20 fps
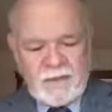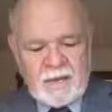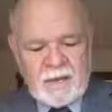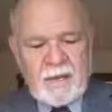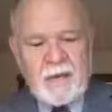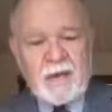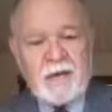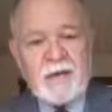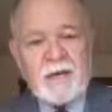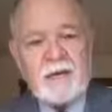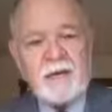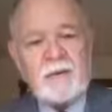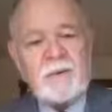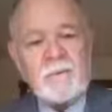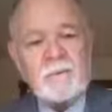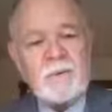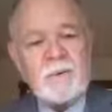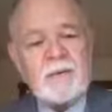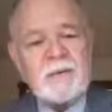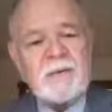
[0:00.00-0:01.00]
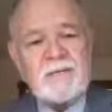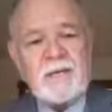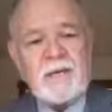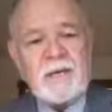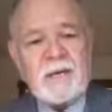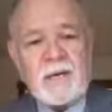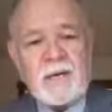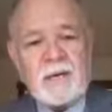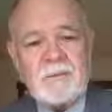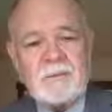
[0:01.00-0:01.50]
When she
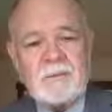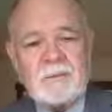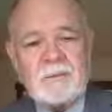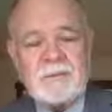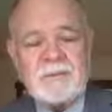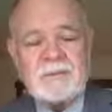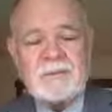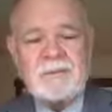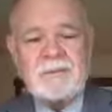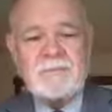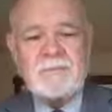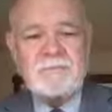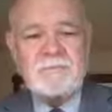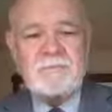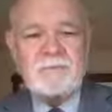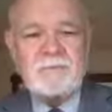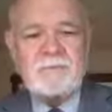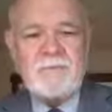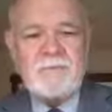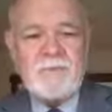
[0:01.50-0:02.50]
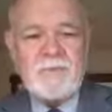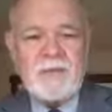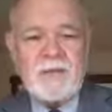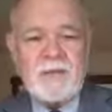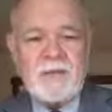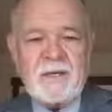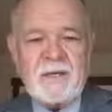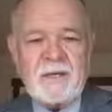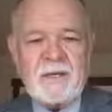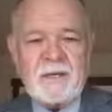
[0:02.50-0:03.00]
comes,
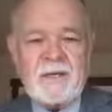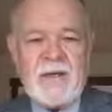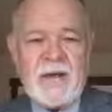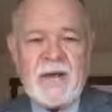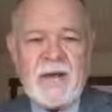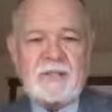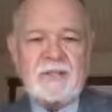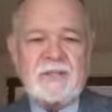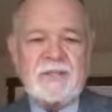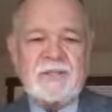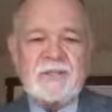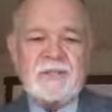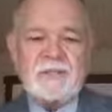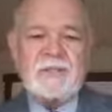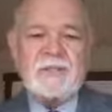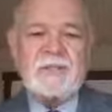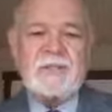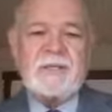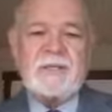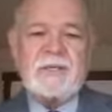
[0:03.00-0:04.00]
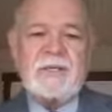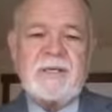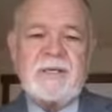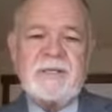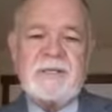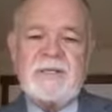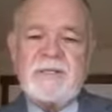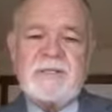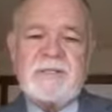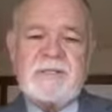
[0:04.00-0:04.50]
she asks Jesus,
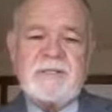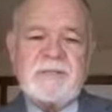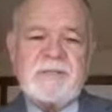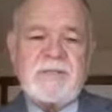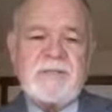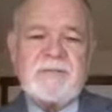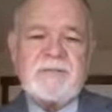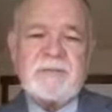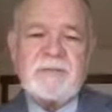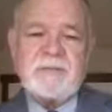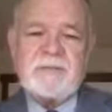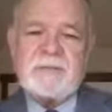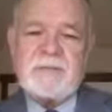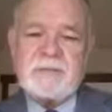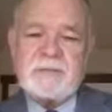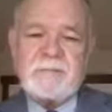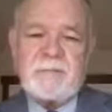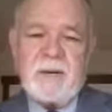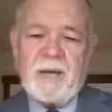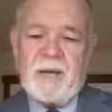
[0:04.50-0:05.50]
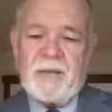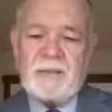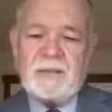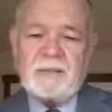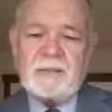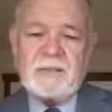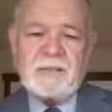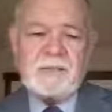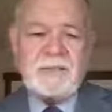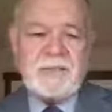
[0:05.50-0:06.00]
and Jesus gives her a response
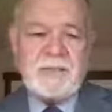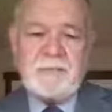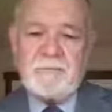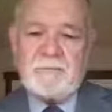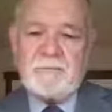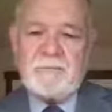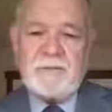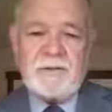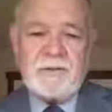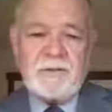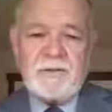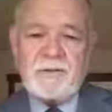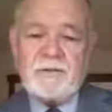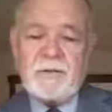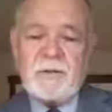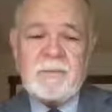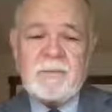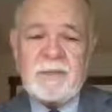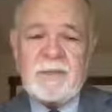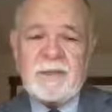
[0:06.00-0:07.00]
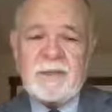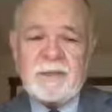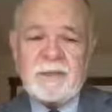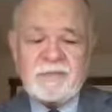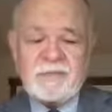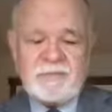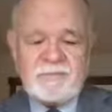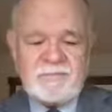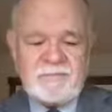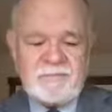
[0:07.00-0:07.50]
that seems very troubling.
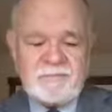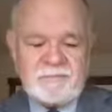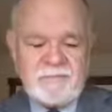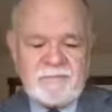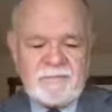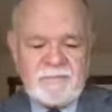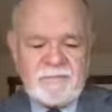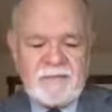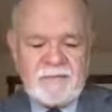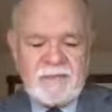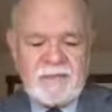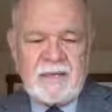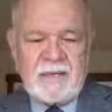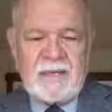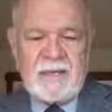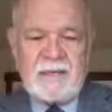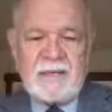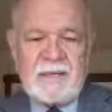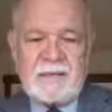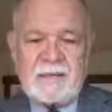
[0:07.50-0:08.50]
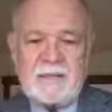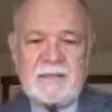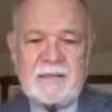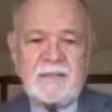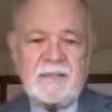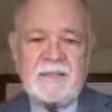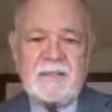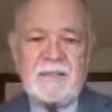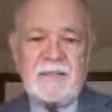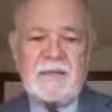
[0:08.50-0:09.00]
He says,
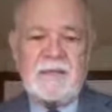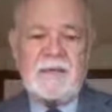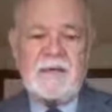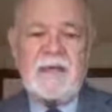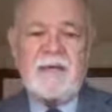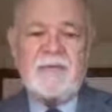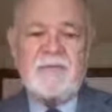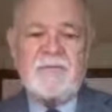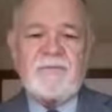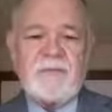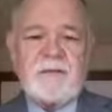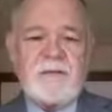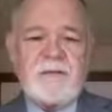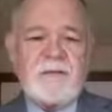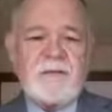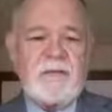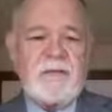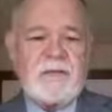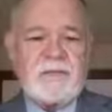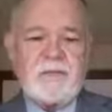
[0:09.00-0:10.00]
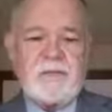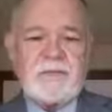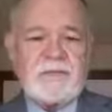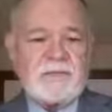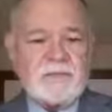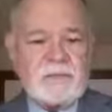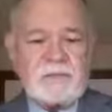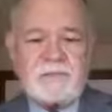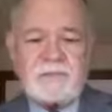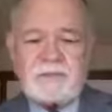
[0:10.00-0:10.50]
"Listen, it's not fair to take the
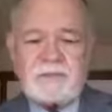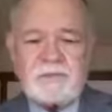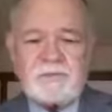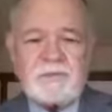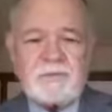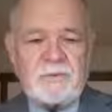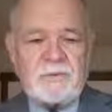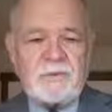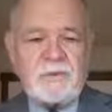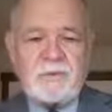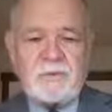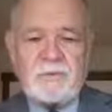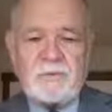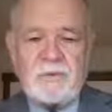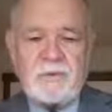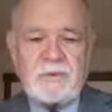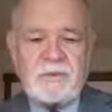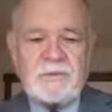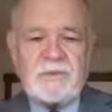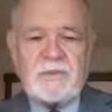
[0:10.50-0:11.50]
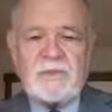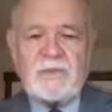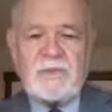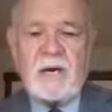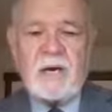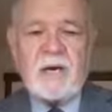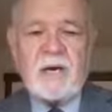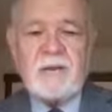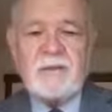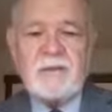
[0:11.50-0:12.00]
children's food and throw it to the
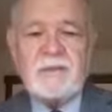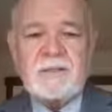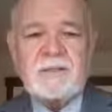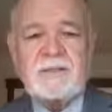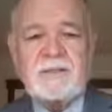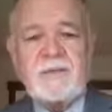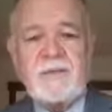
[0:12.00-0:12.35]
dogs."